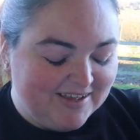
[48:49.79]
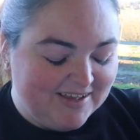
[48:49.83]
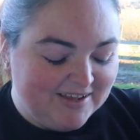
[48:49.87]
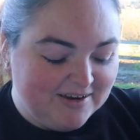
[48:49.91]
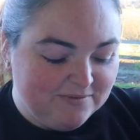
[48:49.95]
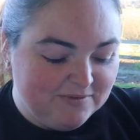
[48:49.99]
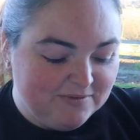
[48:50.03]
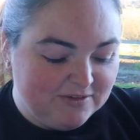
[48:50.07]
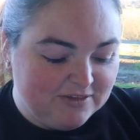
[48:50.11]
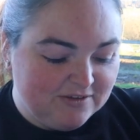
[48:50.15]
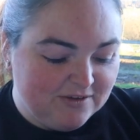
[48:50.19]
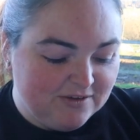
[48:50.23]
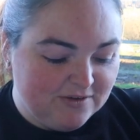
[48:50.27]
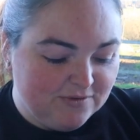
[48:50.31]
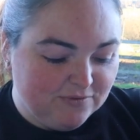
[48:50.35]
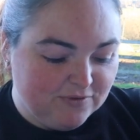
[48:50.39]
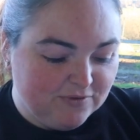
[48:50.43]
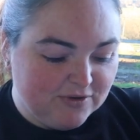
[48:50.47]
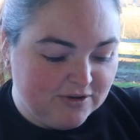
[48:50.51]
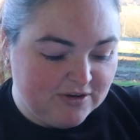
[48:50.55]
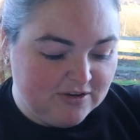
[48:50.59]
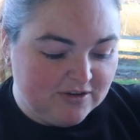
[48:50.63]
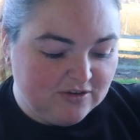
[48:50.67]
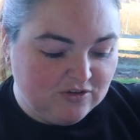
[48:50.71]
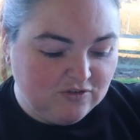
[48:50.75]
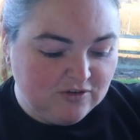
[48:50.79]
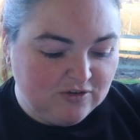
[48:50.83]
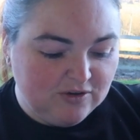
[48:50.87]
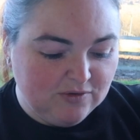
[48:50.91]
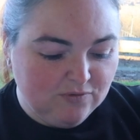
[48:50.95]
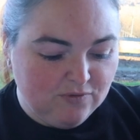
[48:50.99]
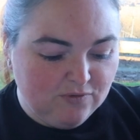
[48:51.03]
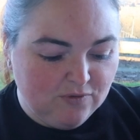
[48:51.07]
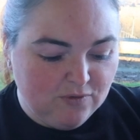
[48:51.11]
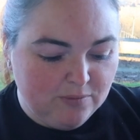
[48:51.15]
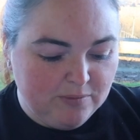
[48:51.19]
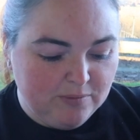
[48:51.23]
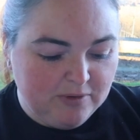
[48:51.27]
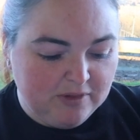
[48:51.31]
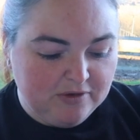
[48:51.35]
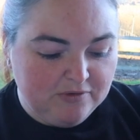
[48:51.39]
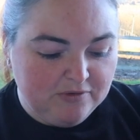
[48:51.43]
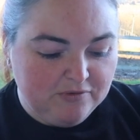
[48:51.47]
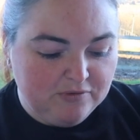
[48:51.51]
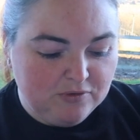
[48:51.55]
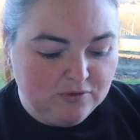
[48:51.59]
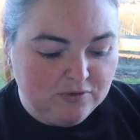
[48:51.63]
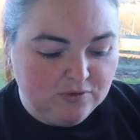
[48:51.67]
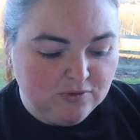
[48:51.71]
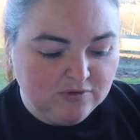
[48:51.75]
Innovative conditioning
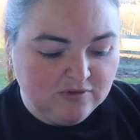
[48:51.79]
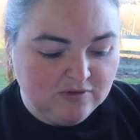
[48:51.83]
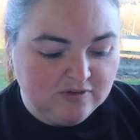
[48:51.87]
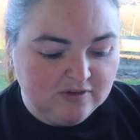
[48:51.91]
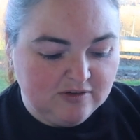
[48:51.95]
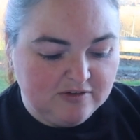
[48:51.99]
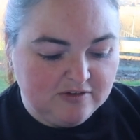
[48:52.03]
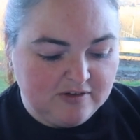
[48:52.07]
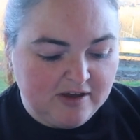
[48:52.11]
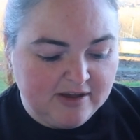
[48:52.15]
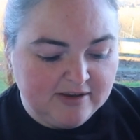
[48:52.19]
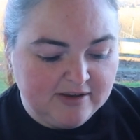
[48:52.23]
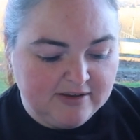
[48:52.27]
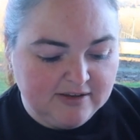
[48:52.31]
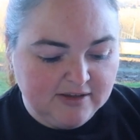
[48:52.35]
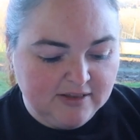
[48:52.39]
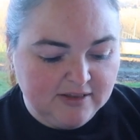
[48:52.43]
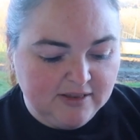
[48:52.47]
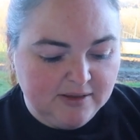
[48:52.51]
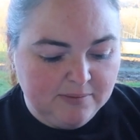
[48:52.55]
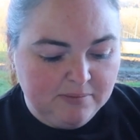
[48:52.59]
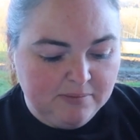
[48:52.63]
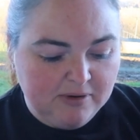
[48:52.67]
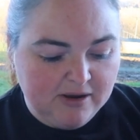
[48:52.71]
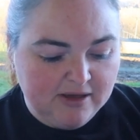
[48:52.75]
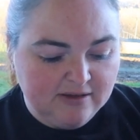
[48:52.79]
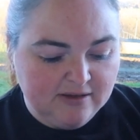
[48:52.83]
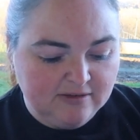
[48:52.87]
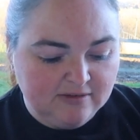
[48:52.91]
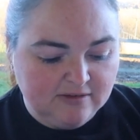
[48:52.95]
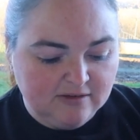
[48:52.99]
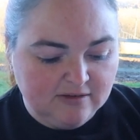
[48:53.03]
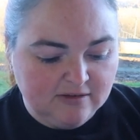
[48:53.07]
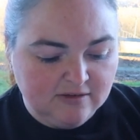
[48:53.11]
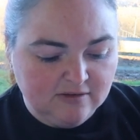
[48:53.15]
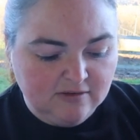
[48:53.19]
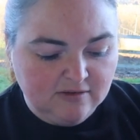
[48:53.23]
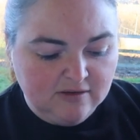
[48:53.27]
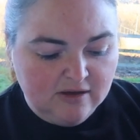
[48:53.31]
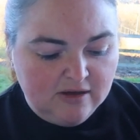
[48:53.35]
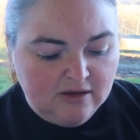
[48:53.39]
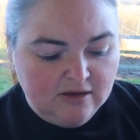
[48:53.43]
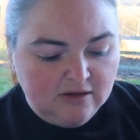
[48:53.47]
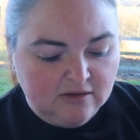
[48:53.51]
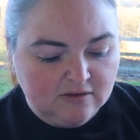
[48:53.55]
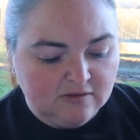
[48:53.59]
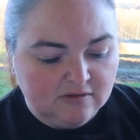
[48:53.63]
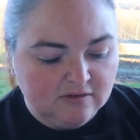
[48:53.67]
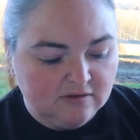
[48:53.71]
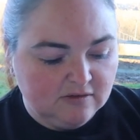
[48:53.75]
formula for horses, ideal in places
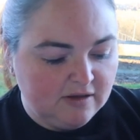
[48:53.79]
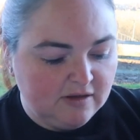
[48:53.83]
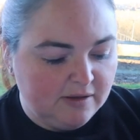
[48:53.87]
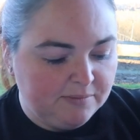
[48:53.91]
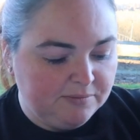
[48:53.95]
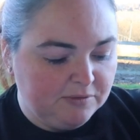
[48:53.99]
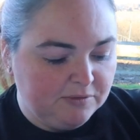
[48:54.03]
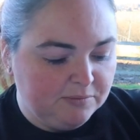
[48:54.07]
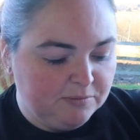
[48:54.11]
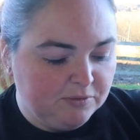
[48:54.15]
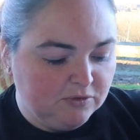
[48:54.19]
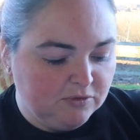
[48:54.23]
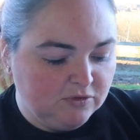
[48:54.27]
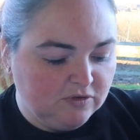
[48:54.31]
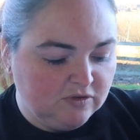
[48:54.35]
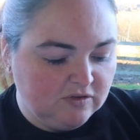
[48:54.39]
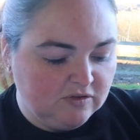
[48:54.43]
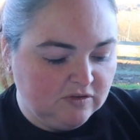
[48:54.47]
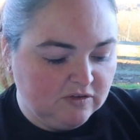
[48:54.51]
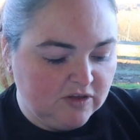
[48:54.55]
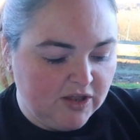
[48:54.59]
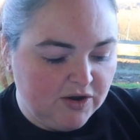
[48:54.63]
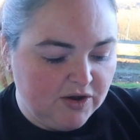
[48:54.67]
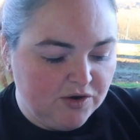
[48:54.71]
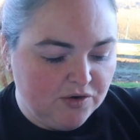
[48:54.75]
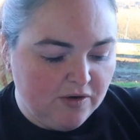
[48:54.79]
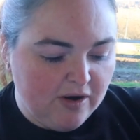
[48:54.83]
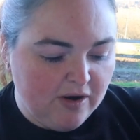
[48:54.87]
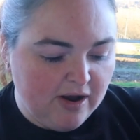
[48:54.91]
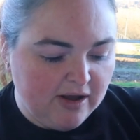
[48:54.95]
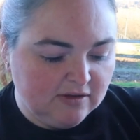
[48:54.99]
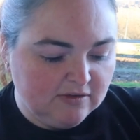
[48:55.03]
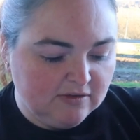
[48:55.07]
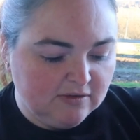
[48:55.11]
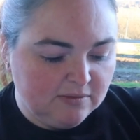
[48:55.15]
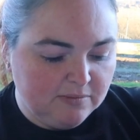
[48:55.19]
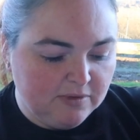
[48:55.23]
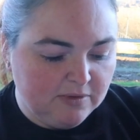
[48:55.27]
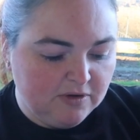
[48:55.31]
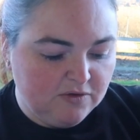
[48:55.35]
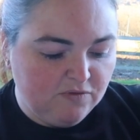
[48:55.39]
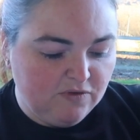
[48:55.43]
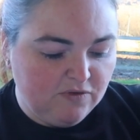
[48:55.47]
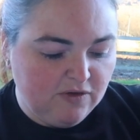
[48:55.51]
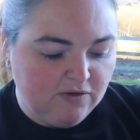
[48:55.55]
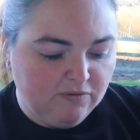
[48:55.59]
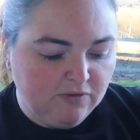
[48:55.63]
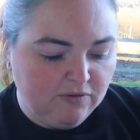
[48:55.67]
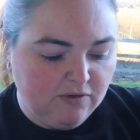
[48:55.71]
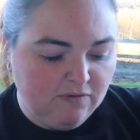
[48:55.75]
susceptible to skin cracks and mud
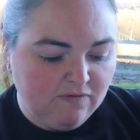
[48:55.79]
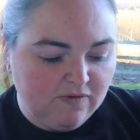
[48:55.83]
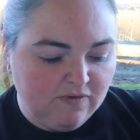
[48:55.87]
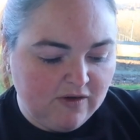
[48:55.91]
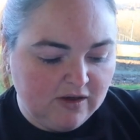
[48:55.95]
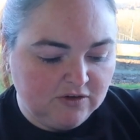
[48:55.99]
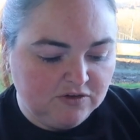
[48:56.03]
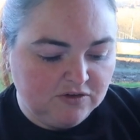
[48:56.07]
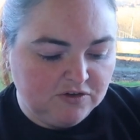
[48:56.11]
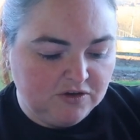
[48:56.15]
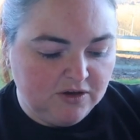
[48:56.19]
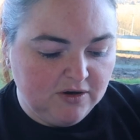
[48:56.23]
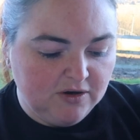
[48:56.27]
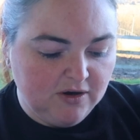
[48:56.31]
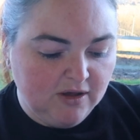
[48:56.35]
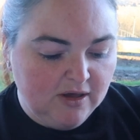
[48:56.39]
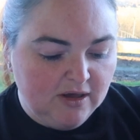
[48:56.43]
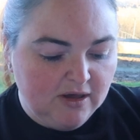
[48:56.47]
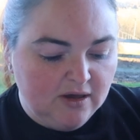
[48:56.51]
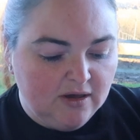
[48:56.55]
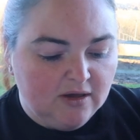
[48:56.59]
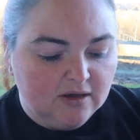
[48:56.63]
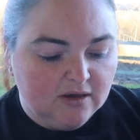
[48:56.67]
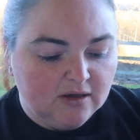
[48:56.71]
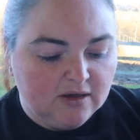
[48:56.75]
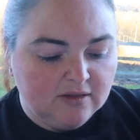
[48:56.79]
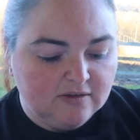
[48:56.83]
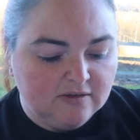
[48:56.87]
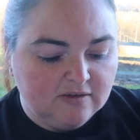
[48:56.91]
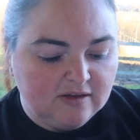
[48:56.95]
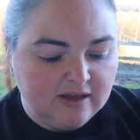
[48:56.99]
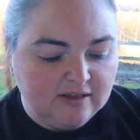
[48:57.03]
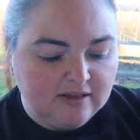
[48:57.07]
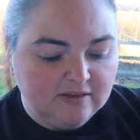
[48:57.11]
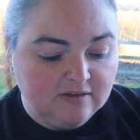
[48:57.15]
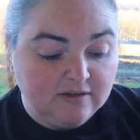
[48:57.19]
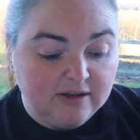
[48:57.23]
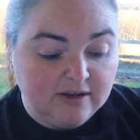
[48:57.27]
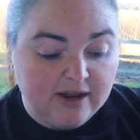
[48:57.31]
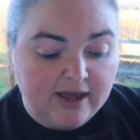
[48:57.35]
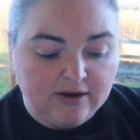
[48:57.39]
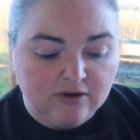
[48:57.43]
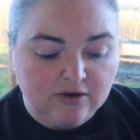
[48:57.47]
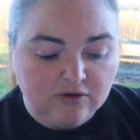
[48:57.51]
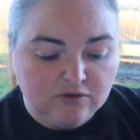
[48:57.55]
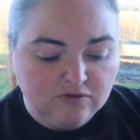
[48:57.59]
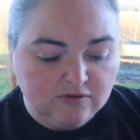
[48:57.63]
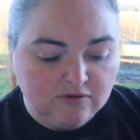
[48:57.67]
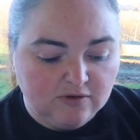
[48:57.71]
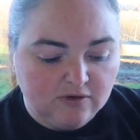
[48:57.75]
fever infection. Contains
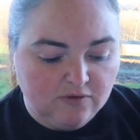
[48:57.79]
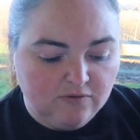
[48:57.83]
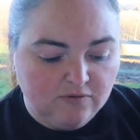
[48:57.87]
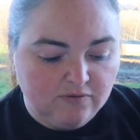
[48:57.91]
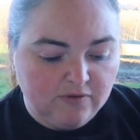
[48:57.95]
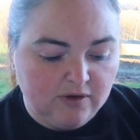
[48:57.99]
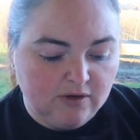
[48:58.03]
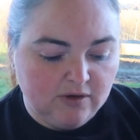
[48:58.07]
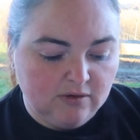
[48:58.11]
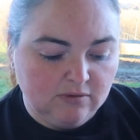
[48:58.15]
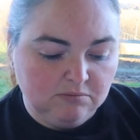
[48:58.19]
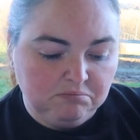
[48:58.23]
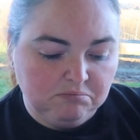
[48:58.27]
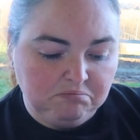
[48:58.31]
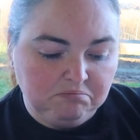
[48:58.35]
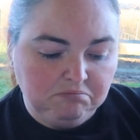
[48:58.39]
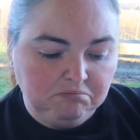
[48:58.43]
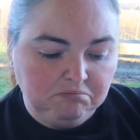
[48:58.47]
nanosilver.